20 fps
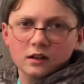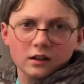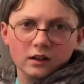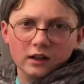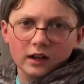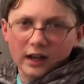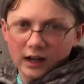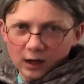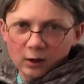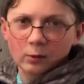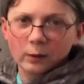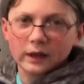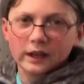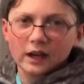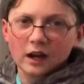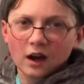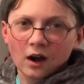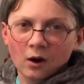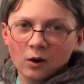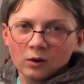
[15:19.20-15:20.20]
Here we
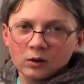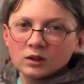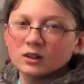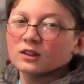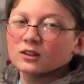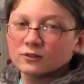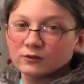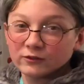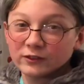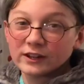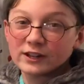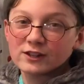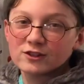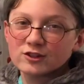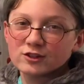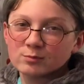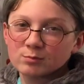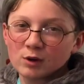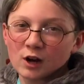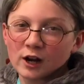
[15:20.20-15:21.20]
go.
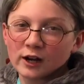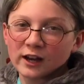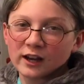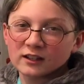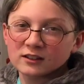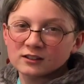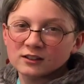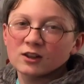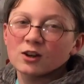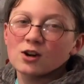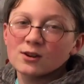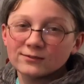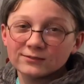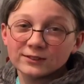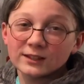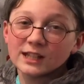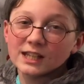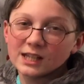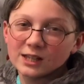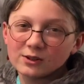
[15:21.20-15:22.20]
Finished product.
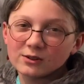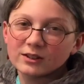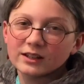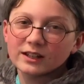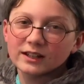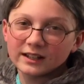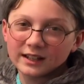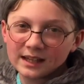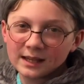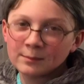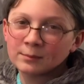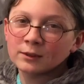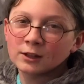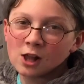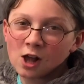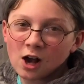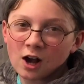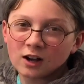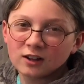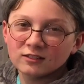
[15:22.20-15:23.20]
Hopefully you can keep
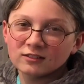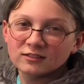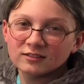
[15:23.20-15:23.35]
along.